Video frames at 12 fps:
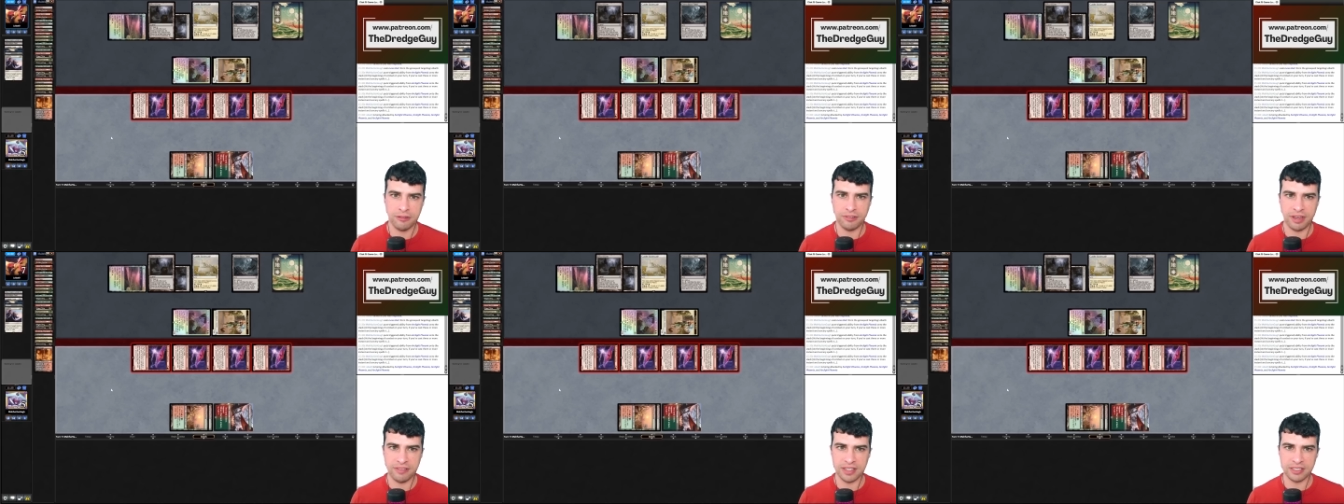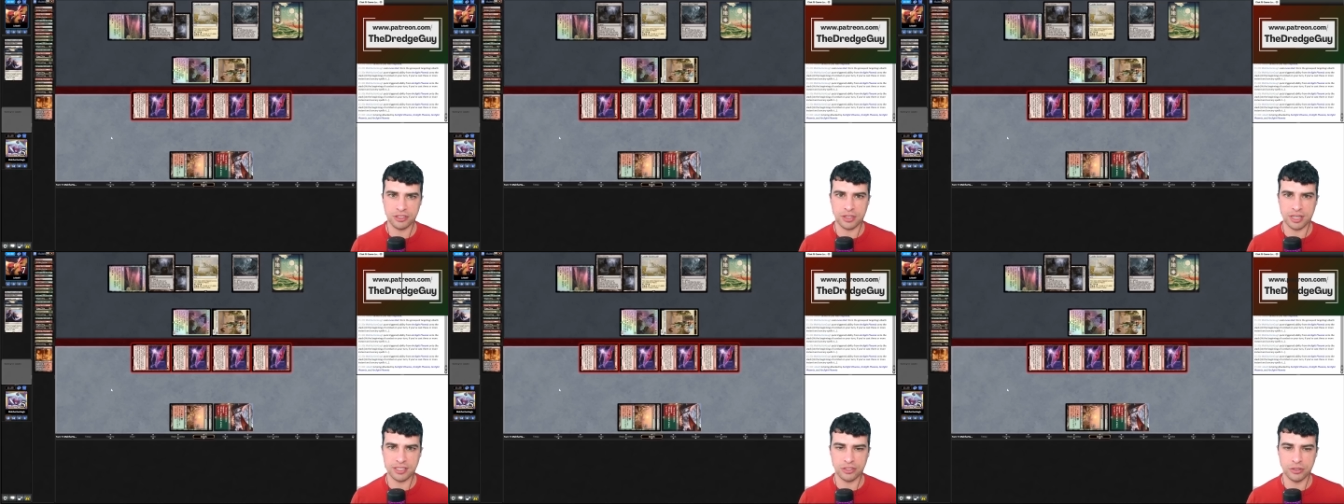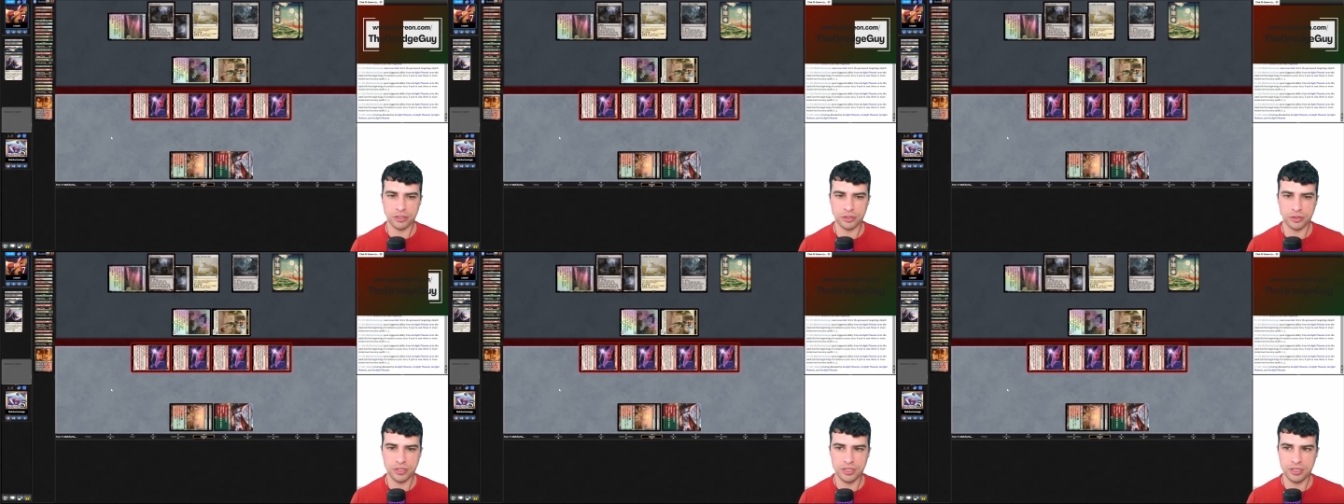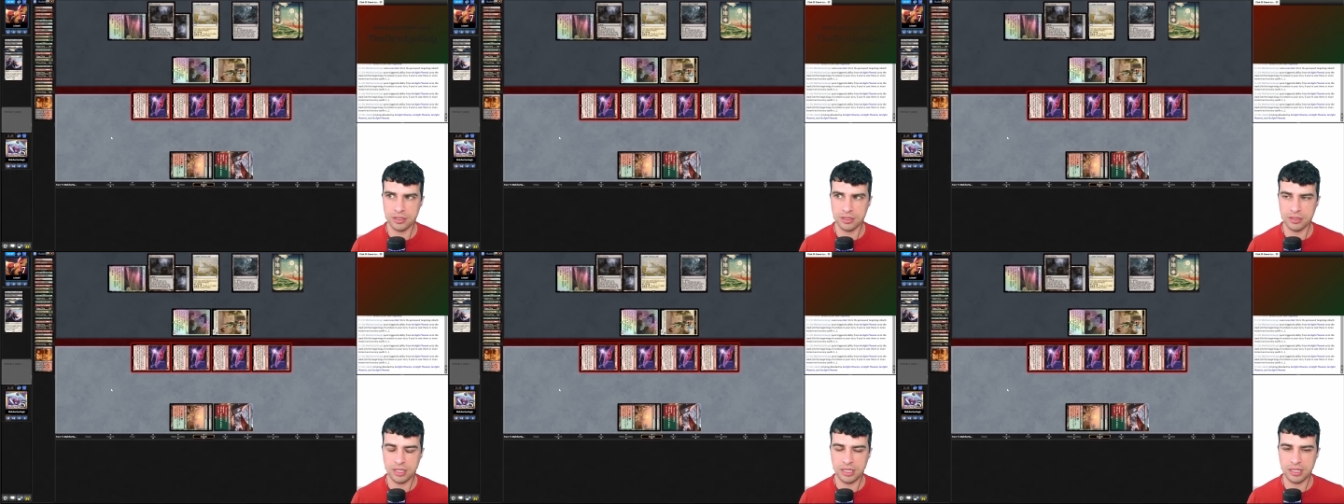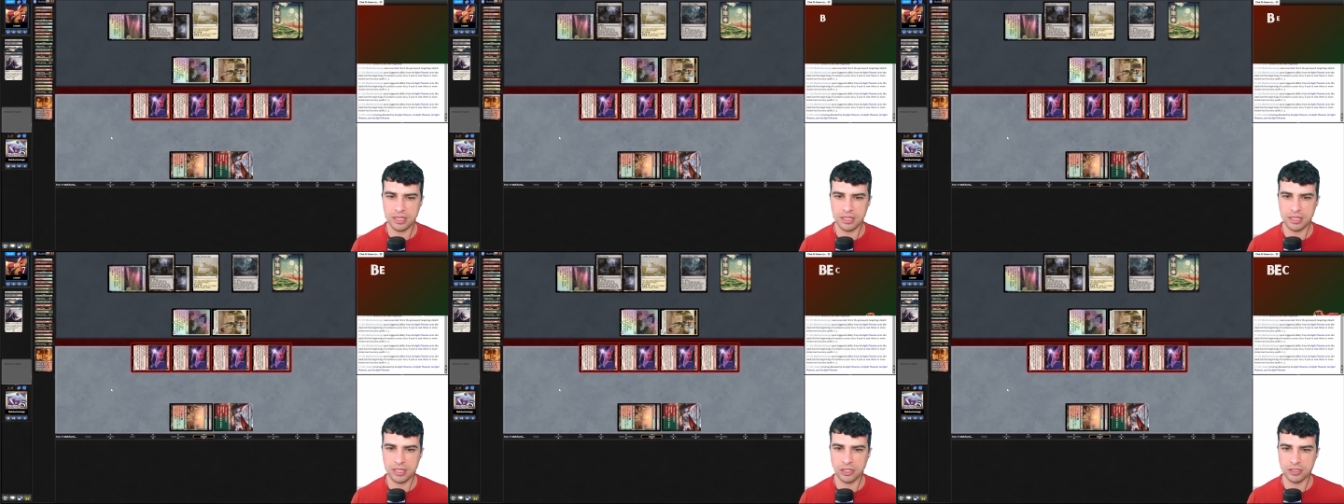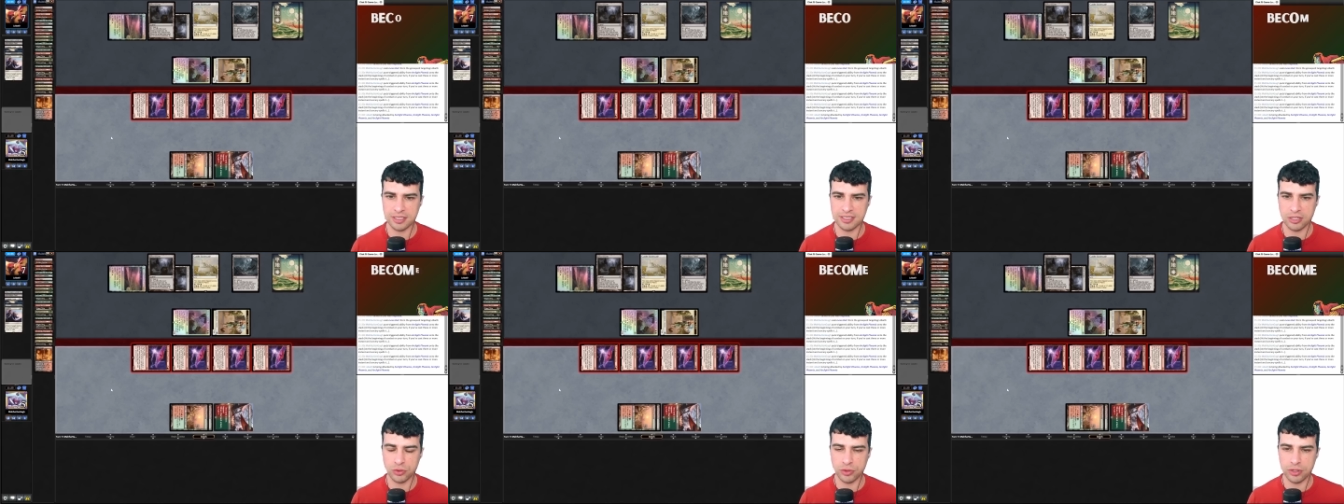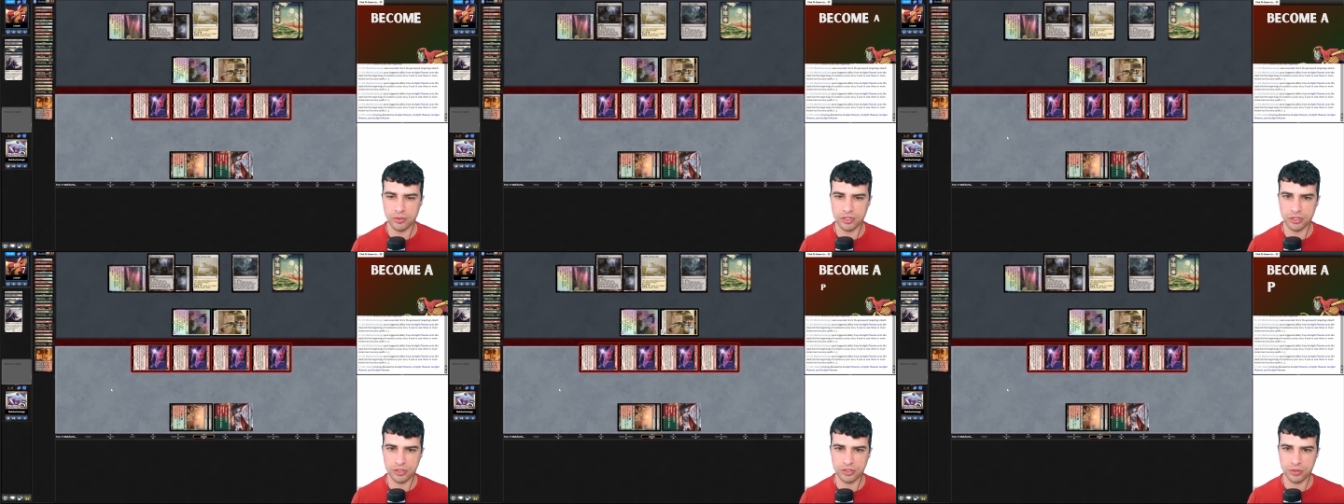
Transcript: 5 lands to cast Solitude, they cannot exile 3 creatures.